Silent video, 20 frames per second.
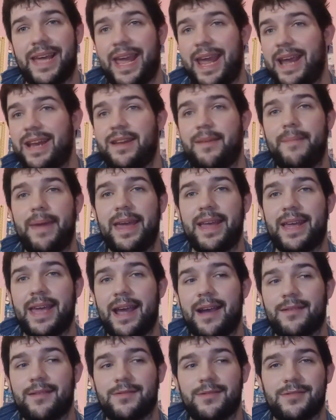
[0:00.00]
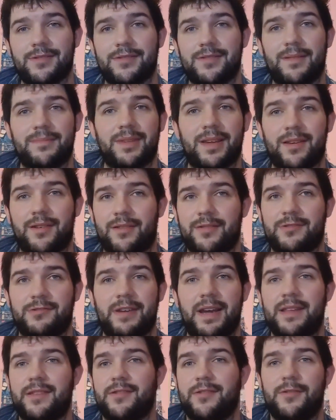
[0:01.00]
anime characters or something, or
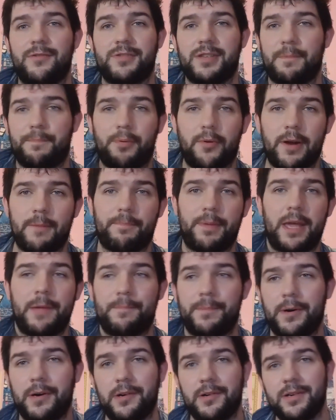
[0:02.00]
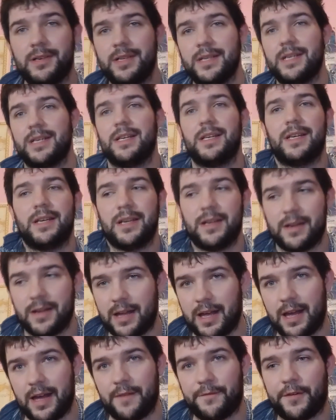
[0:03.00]
try to support people
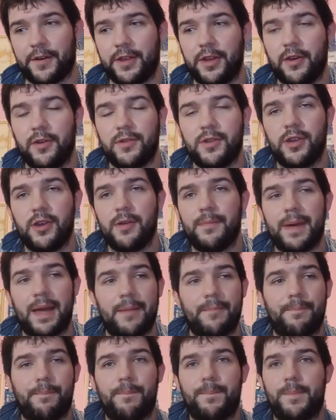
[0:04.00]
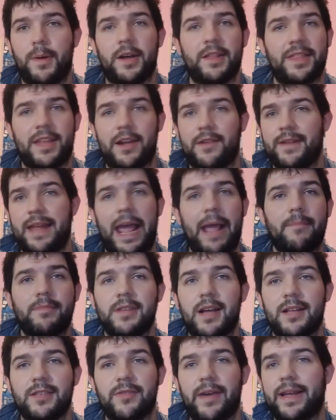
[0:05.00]
for YouTube and put their
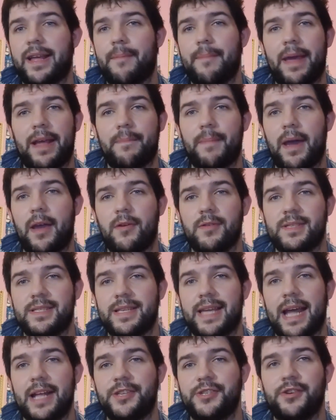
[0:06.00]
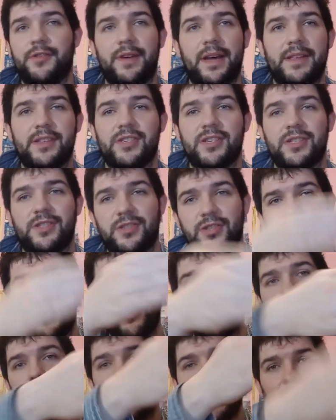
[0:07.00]
names on so I can make my own schedule and just
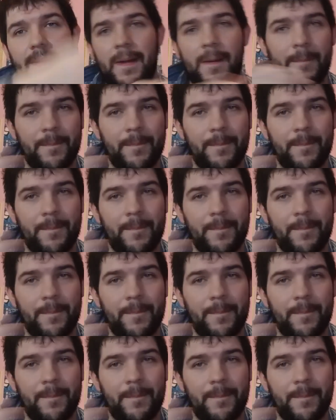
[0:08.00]
do